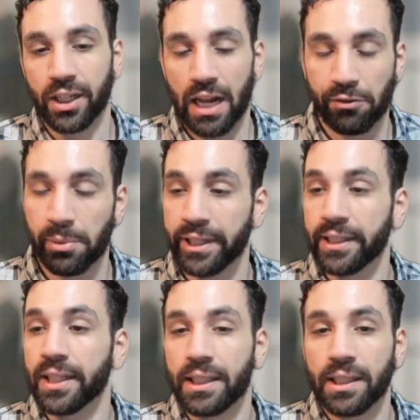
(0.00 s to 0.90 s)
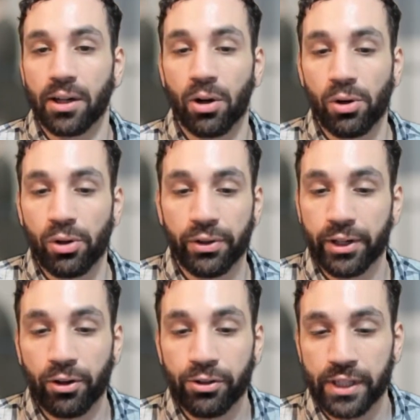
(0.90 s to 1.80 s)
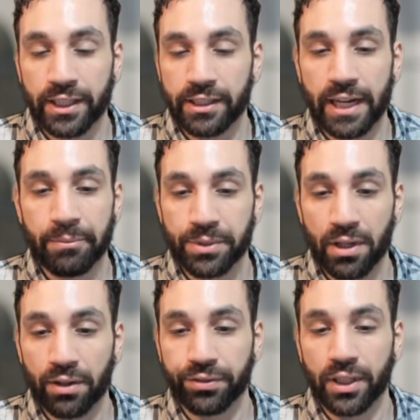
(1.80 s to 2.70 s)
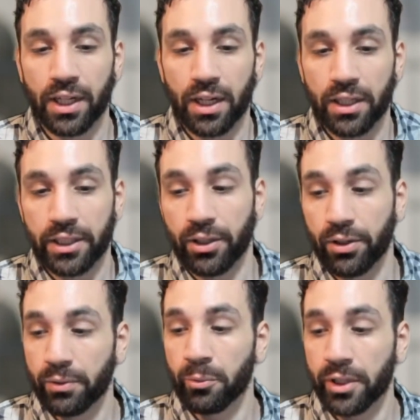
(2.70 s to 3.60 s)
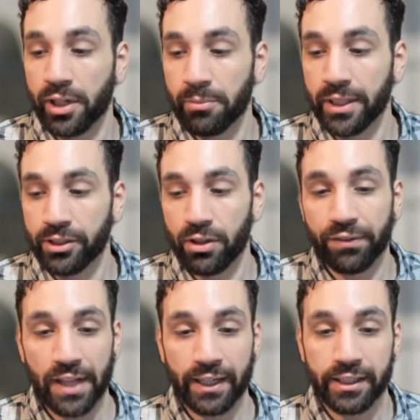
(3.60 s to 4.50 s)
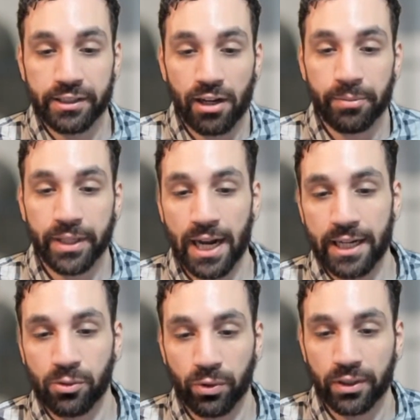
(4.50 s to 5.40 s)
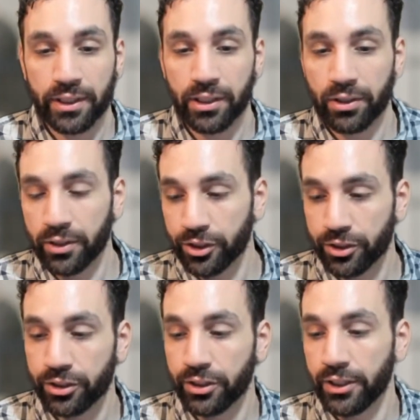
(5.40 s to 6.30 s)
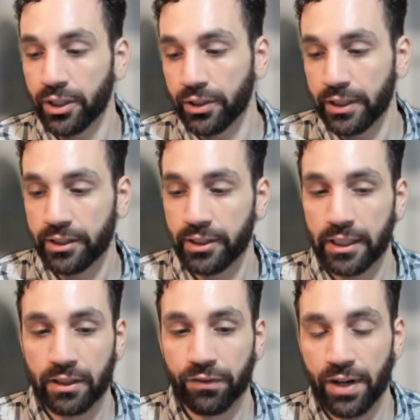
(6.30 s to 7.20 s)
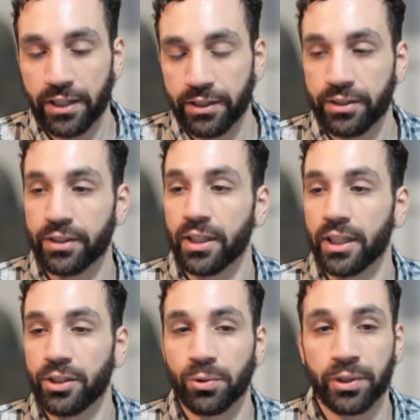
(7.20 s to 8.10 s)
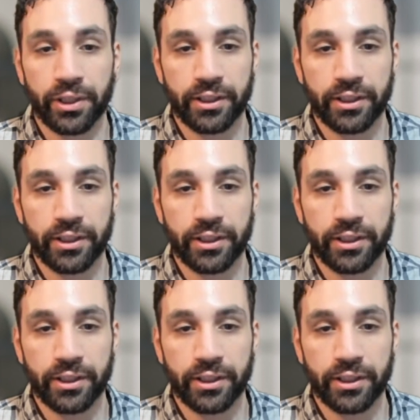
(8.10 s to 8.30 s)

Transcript: everybody, they're all saying the same stuff. We're coming. Soft landing is coming, guys. The Fed's doing good this